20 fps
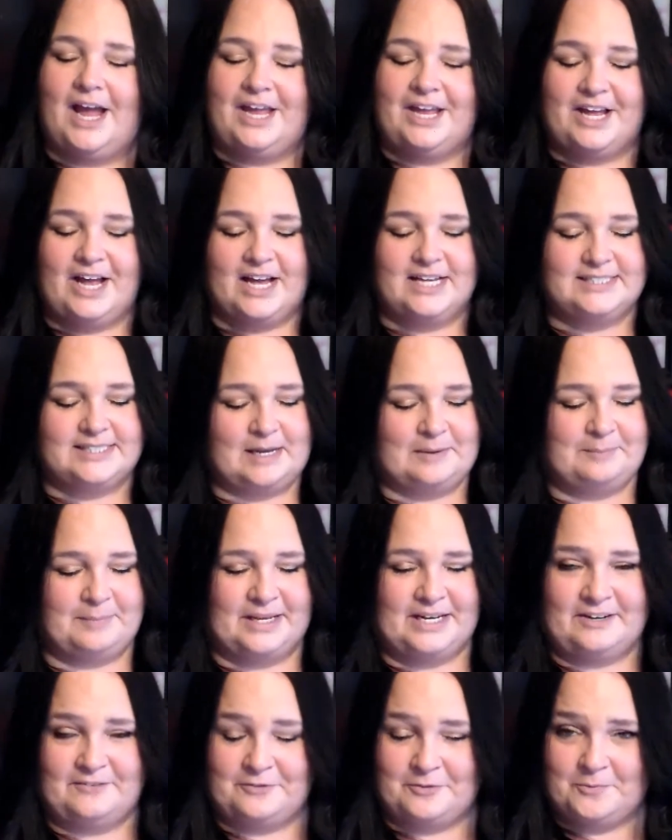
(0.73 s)
Hi guys, I'm
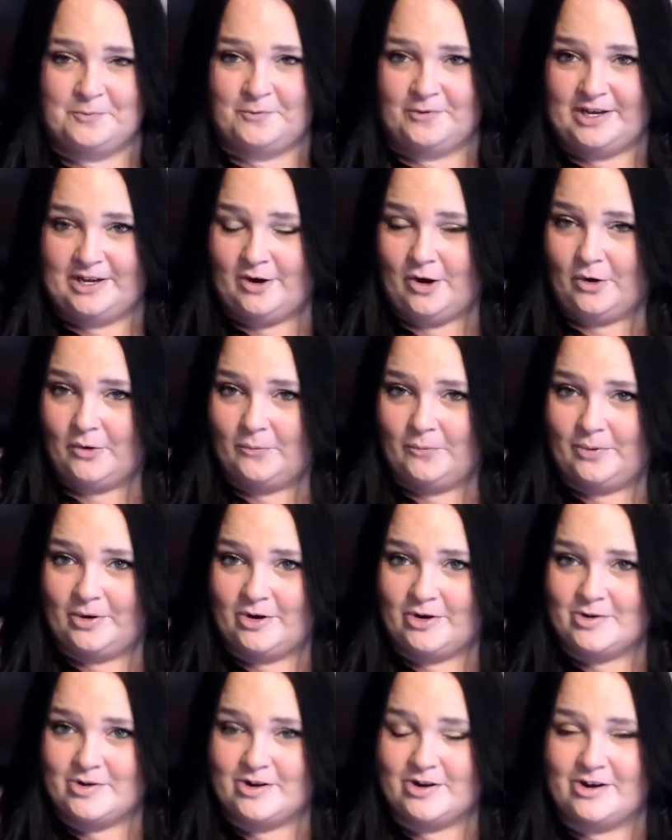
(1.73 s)
Benny from We Are
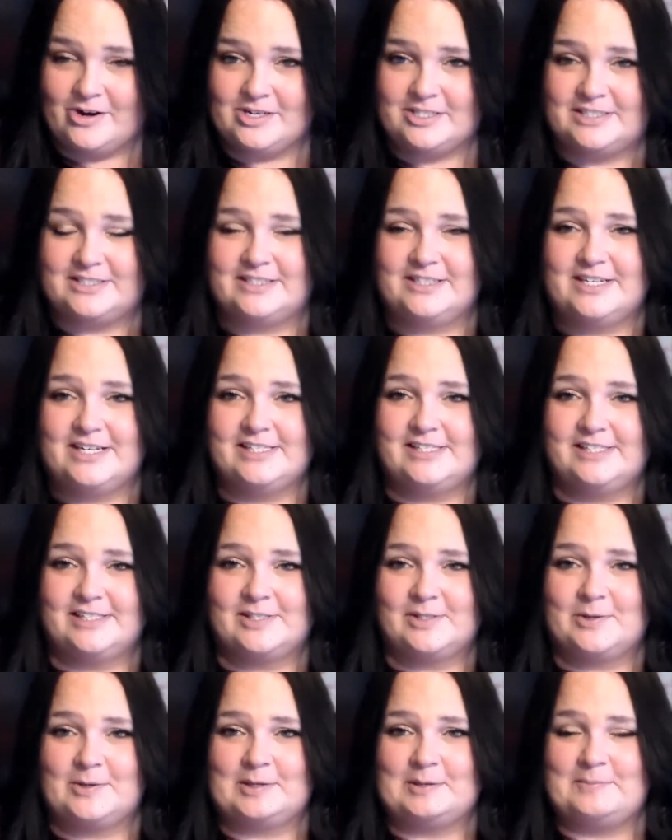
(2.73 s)
Word Nerds. This
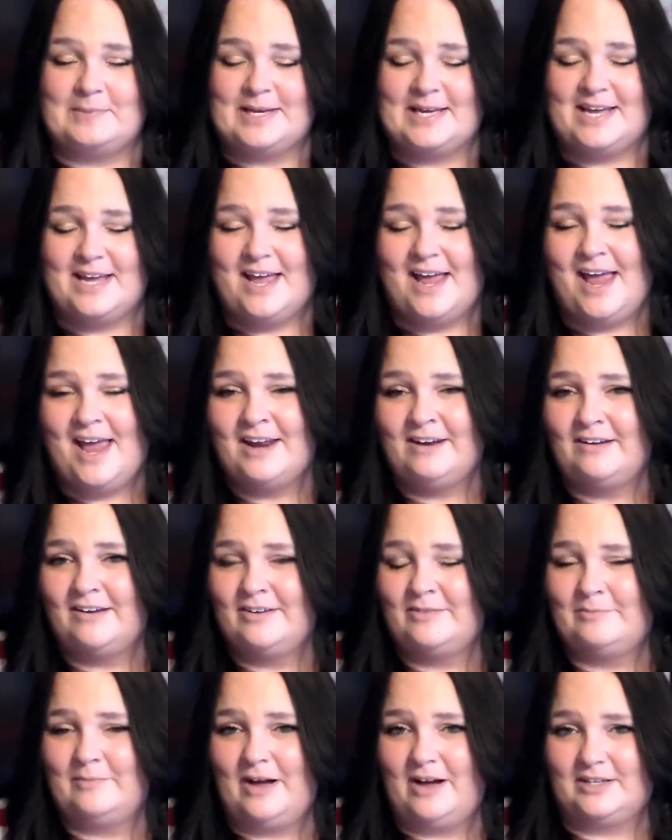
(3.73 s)
is going to be an
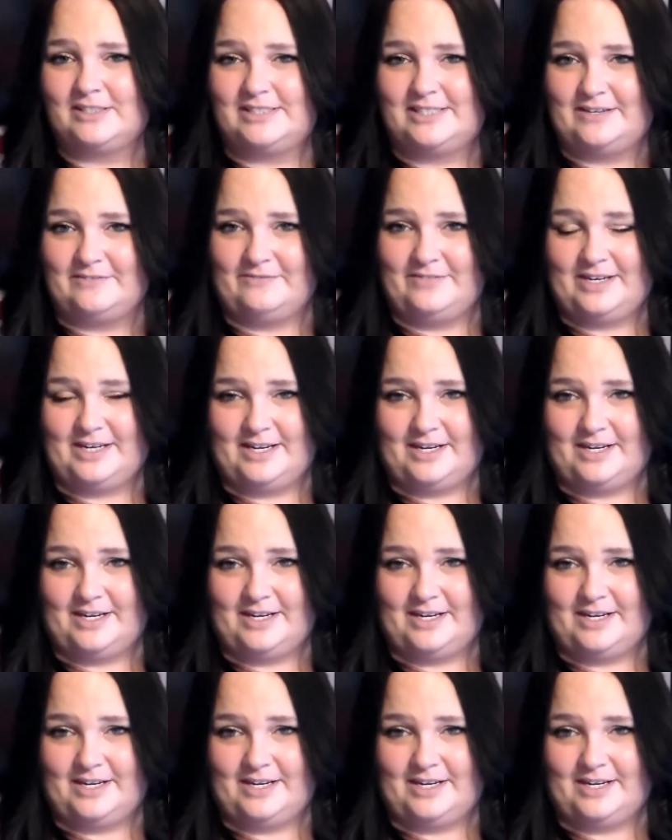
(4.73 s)
unboxing